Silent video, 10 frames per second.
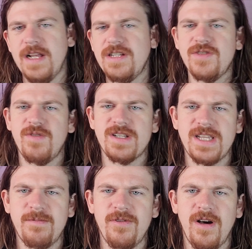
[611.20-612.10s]
That's just one
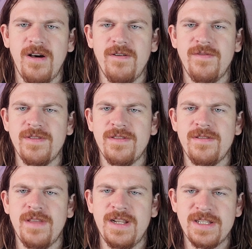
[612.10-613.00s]
example of
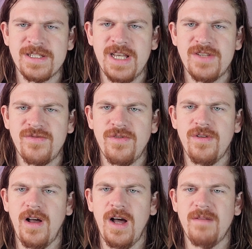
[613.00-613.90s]
that is
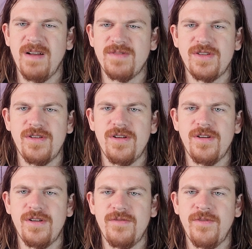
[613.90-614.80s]
successful. I'm
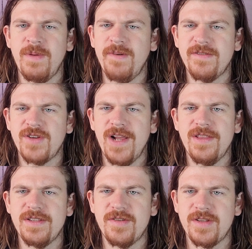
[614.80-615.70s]
sure for people who have tried
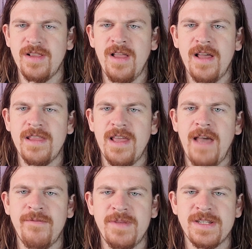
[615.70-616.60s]
this, there's a lot that
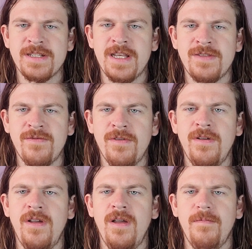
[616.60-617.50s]
haven't been successful,
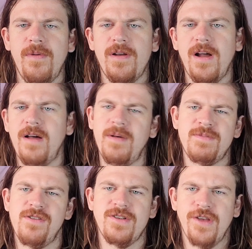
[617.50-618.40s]
but I'm
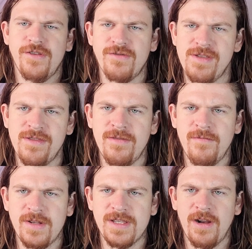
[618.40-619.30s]
sure there's also
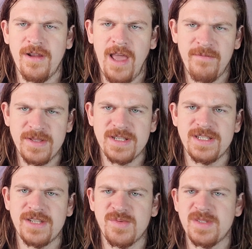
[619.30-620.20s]
ones that have been
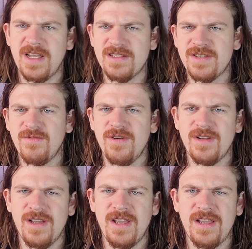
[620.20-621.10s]
successful besides this
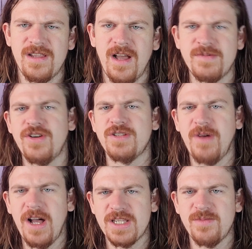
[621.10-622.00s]
one, and I'm sure it's
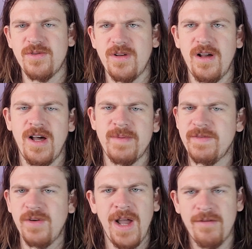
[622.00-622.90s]
possible.
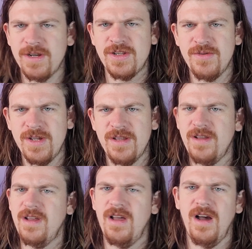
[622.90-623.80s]
Even though I wouldn't do it,
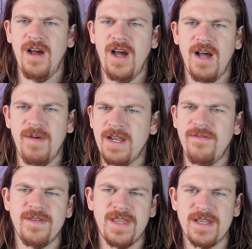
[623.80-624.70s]
I
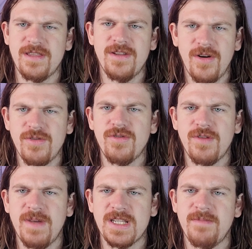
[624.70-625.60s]
definitely think you
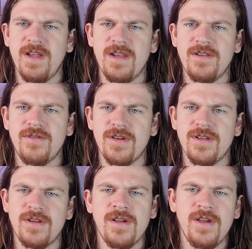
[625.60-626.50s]
could mix them, and you
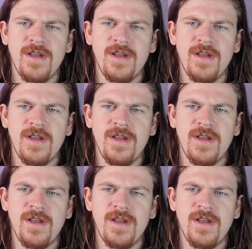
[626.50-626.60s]
could,